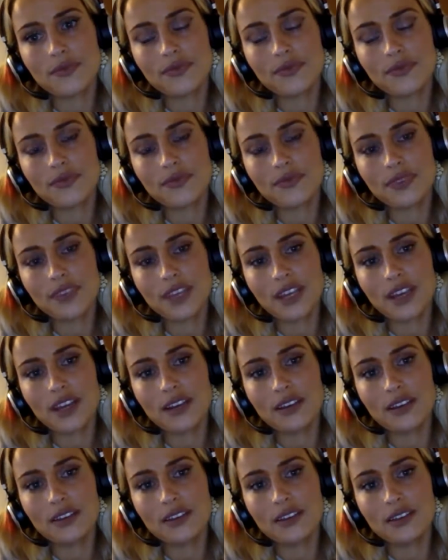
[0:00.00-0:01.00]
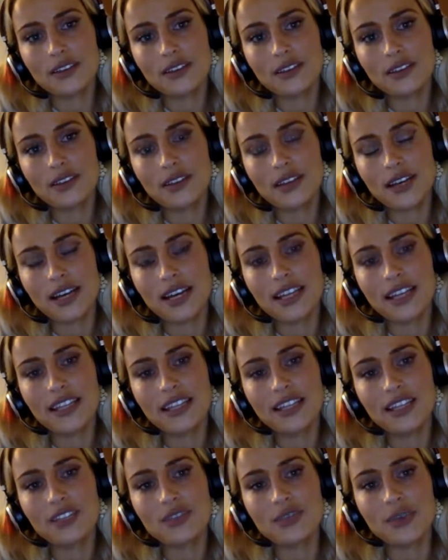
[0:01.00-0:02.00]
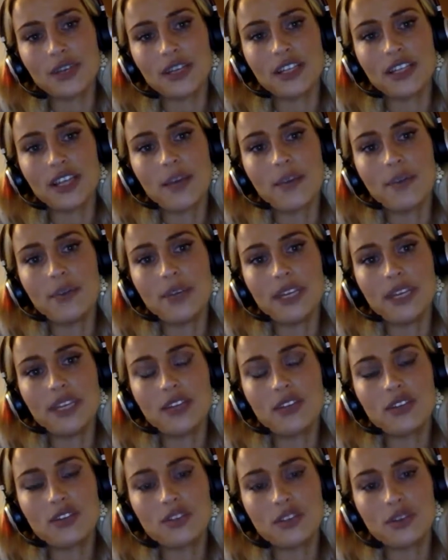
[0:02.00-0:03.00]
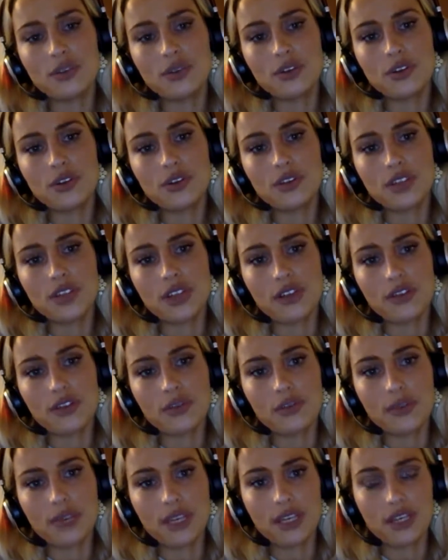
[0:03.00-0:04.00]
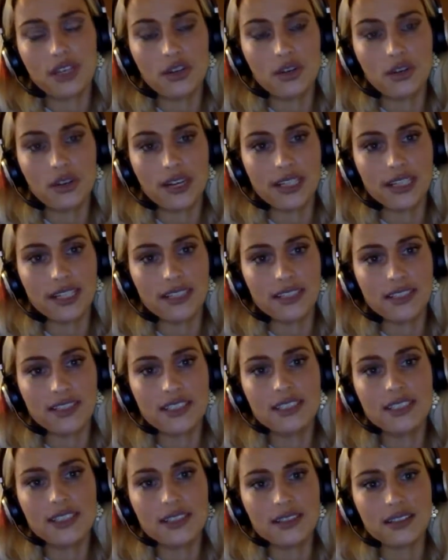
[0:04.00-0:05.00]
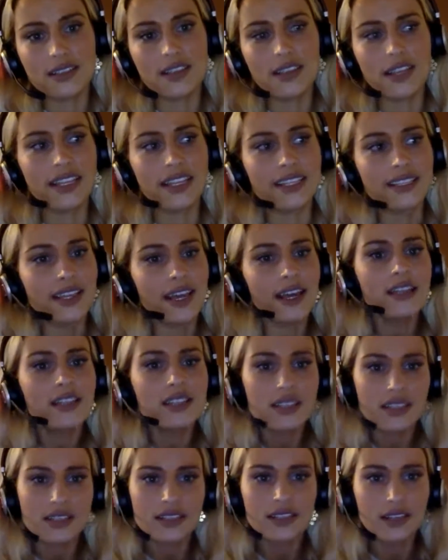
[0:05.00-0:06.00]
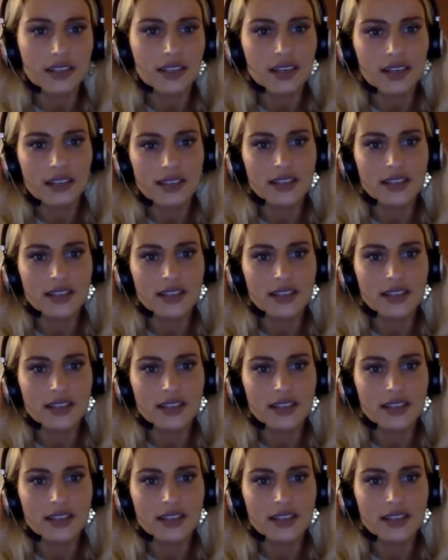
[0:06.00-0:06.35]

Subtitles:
Yeah. I think as well, being true to yourself and being in your identity doesn't in itself